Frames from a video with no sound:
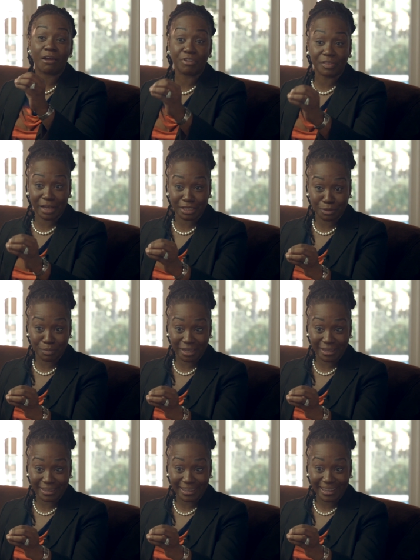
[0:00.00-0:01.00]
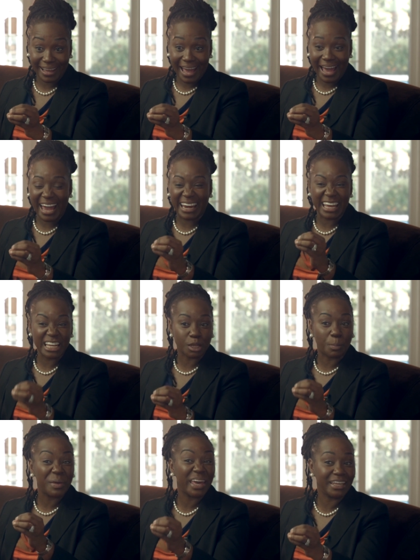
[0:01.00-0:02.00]
everything to me, and his
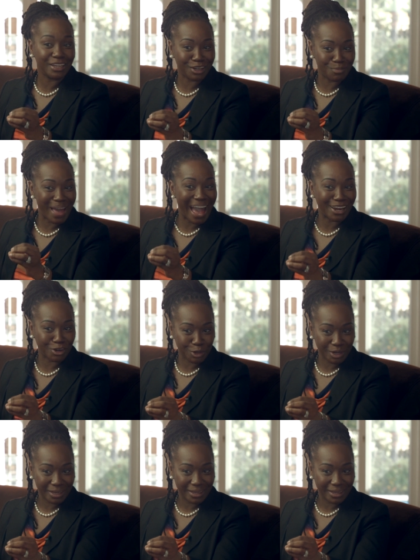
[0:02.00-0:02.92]
opinion mattered.